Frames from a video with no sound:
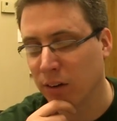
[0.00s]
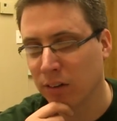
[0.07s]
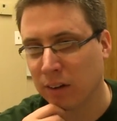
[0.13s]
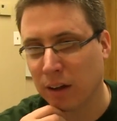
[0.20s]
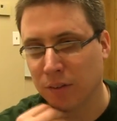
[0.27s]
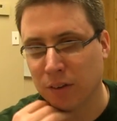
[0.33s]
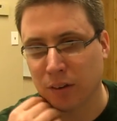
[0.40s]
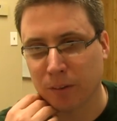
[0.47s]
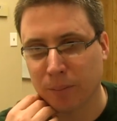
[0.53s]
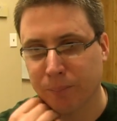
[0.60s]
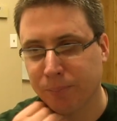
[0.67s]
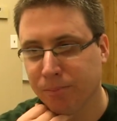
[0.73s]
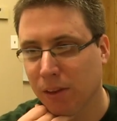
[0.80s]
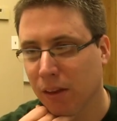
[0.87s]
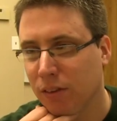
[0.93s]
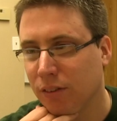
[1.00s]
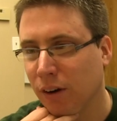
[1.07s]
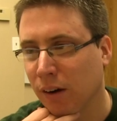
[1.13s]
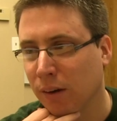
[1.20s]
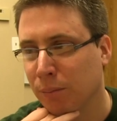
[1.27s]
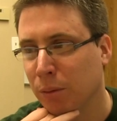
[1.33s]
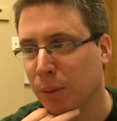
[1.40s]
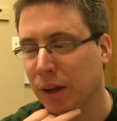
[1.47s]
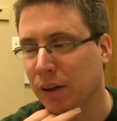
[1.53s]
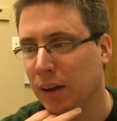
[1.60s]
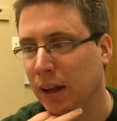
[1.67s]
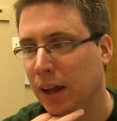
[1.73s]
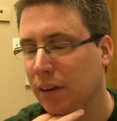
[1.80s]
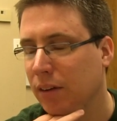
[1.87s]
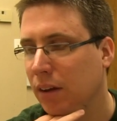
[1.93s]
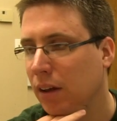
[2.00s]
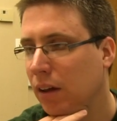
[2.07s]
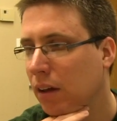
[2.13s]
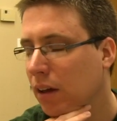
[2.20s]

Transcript: We just have to start implementing that.